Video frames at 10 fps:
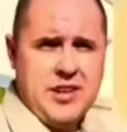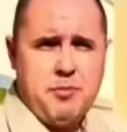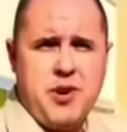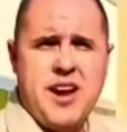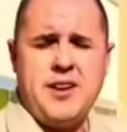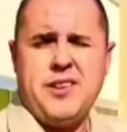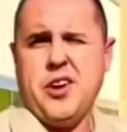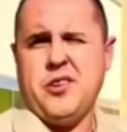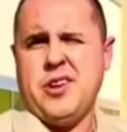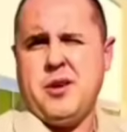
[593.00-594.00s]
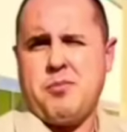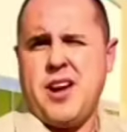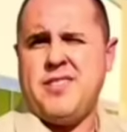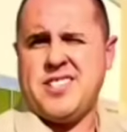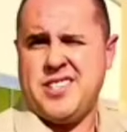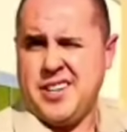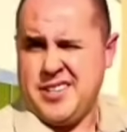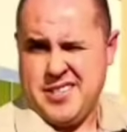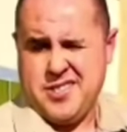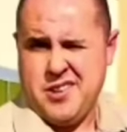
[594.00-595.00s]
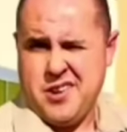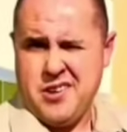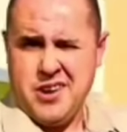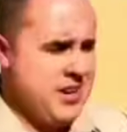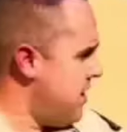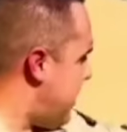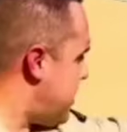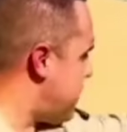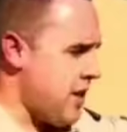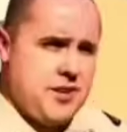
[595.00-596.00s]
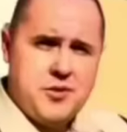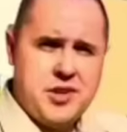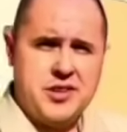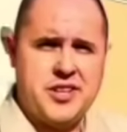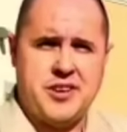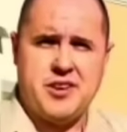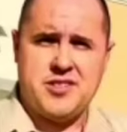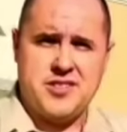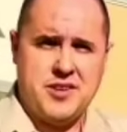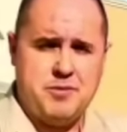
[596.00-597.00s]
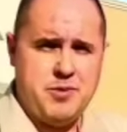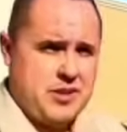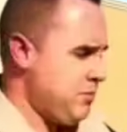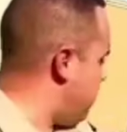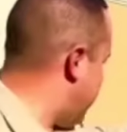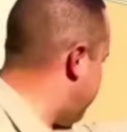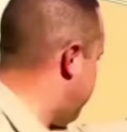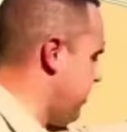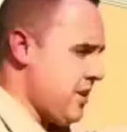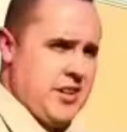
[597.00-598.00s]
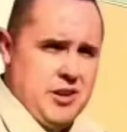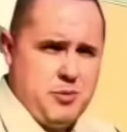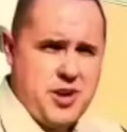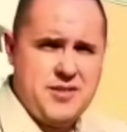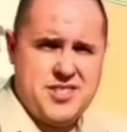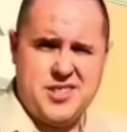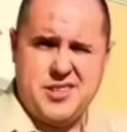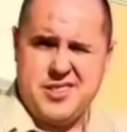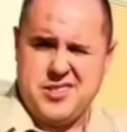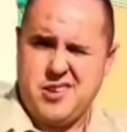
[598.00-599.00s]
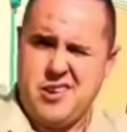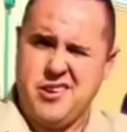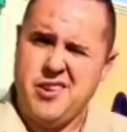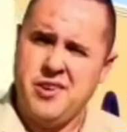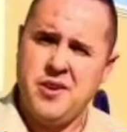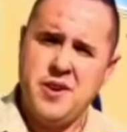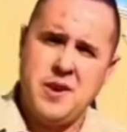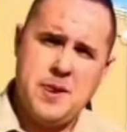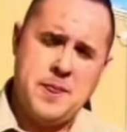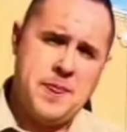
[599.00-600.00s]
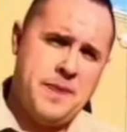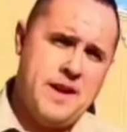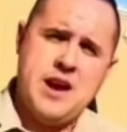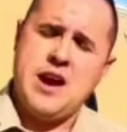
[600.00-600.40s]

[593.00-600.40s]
I'm not. No, no, in a private citizen's car. That's fine. You want to look at our stuff, but what are you doing looking at a private citizen's? I car? could do that too, right? It's public.